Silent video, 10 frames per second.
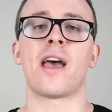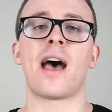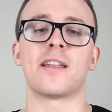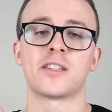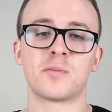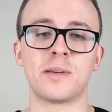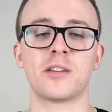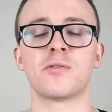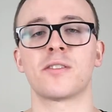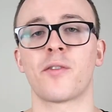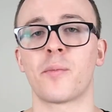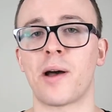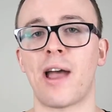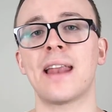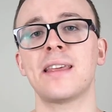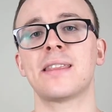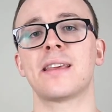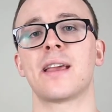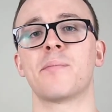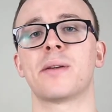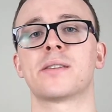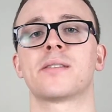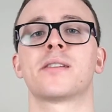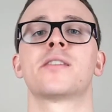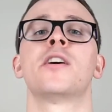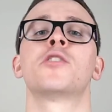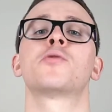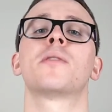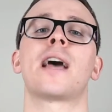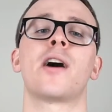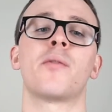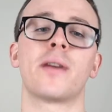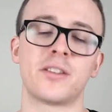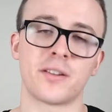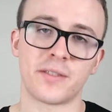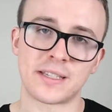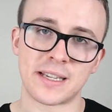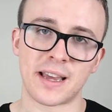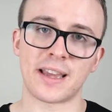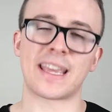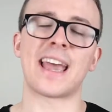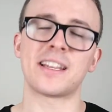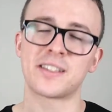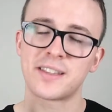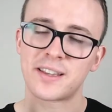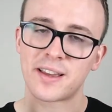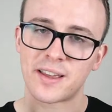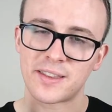and speak to each other about anything in business, to allow each other to get to the